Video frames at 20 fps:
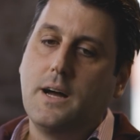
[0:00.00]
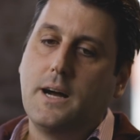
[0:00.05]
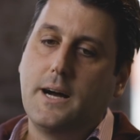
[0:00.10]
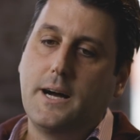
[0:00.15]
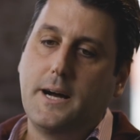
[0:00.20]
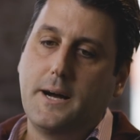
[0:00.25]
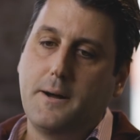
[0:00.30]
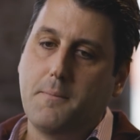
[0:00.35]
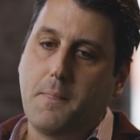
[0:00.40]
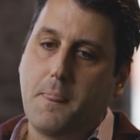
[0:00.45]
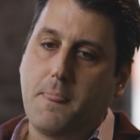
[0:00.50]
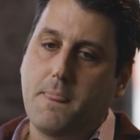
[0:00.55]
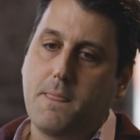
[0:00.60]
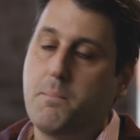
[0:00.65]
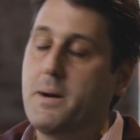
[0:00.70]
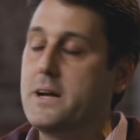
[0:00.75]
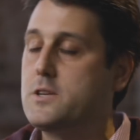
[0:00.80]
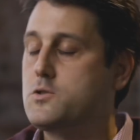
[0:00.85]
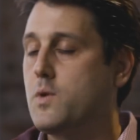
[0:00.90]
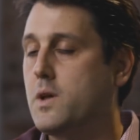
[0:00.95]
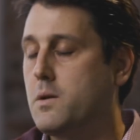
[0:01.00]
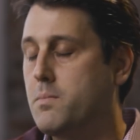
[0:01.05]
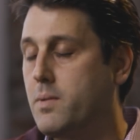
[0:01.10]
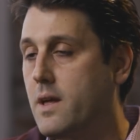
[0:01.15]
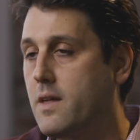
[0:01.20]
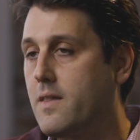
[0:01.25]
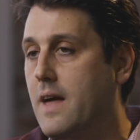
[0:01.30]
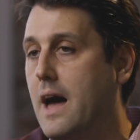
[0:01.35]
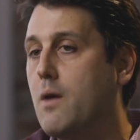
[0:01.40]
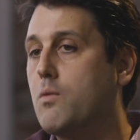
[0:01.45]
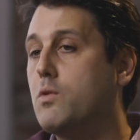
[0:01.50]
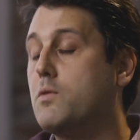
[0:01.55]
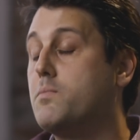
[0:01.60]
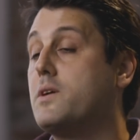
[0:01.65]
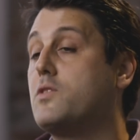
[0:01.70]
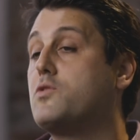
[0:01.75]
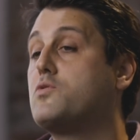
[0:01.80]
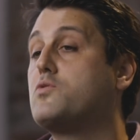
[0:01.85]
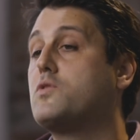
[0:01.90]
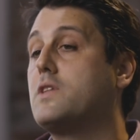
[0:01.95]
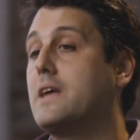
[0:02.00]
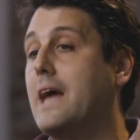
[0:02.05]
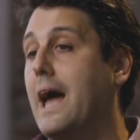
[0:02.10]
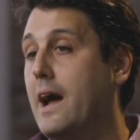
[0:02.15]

The best way to play that would be through the